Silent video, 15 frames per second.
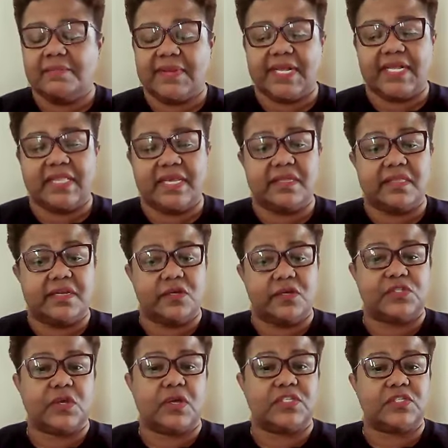but I think that
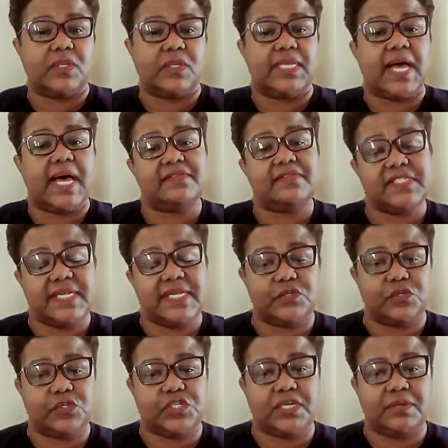there's also a lot of
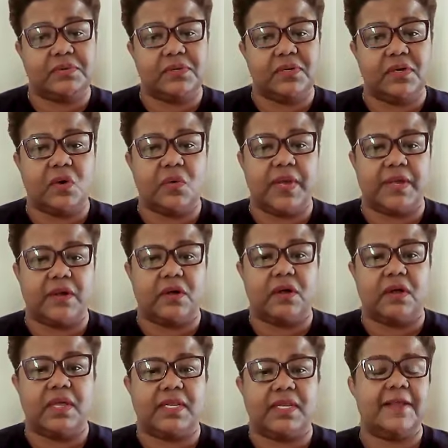censorship going
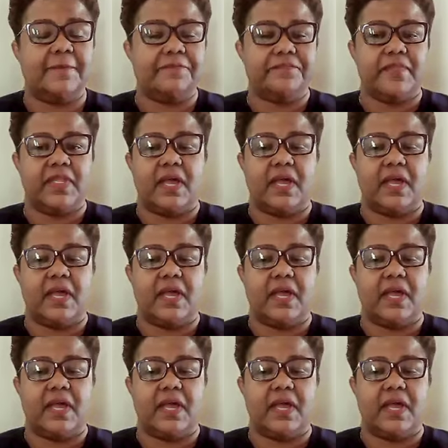on